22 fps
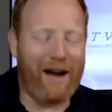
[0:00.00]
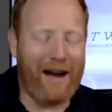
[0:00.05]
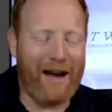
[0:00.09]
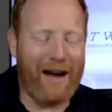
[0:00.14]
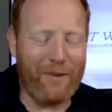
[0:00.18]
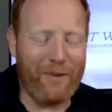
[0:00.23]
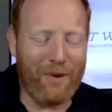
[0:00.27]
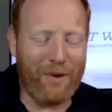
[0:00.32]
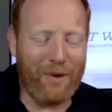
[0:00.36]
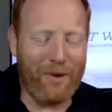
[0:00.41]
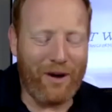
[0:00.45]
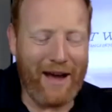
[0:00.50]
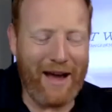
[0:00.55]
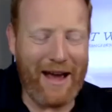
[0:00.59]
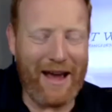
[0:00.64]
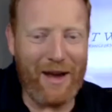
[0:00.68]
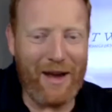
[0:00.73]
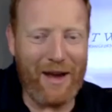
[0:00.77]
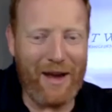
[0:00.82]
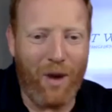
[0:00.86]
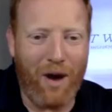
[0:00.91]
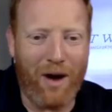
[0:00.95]
well,
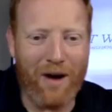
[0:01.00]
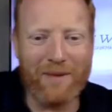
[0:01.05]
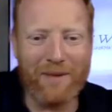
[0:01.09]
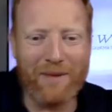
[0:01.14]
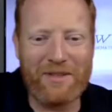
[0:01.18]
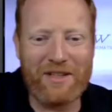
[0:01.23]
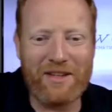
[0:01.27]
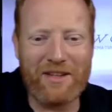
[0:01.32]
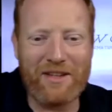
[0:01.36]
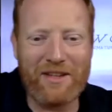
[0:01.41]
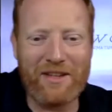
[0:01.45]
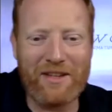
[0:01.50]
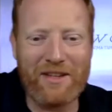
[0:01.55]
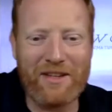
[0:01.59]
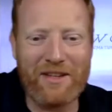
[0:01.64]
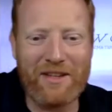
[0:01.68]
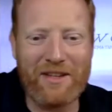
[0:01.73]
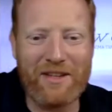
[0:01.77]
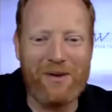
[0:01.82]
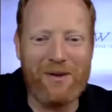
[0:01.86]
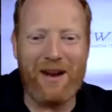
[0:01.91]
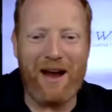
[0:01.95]
hey, welcome to The
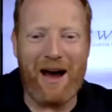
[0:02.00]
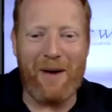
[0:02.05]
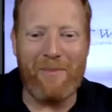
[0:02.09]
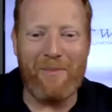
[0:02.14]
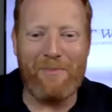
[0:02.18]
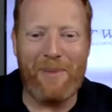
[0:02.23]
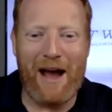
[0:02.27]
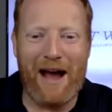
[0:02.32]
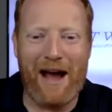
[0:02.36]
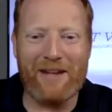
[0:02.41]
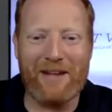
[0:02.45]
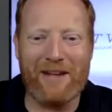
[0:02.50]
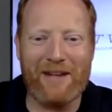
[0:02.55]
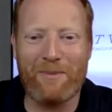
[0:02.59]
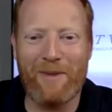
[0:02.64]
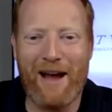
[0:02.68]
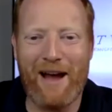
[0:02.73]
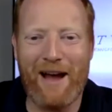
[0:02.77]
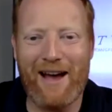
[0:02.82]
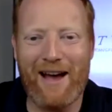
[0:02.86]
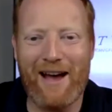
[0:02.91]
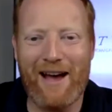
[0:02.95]
Commute. I'm Pastor Matt.